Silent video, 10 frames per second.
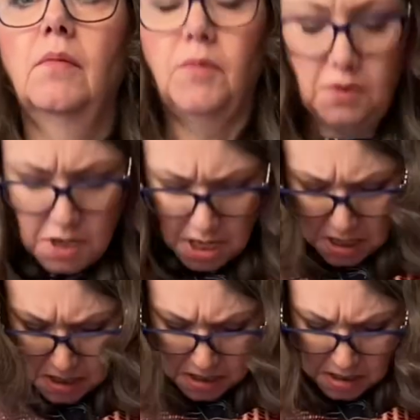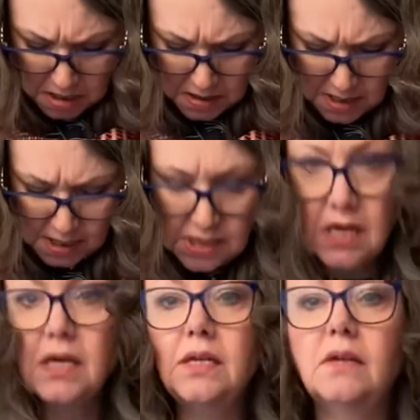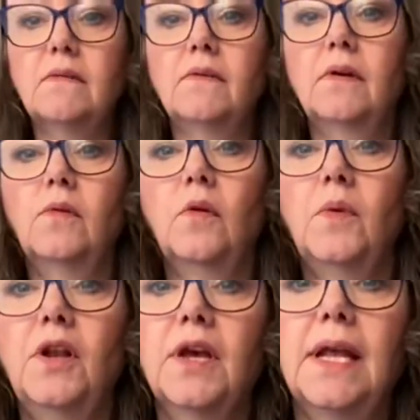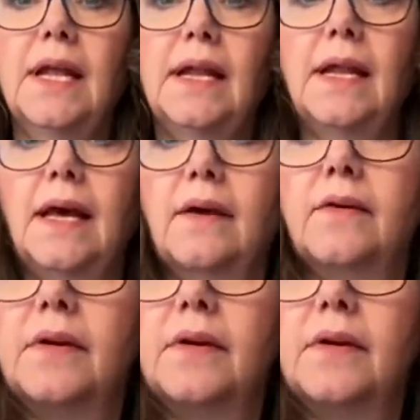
But yeah, that's kind of what we're looking at now.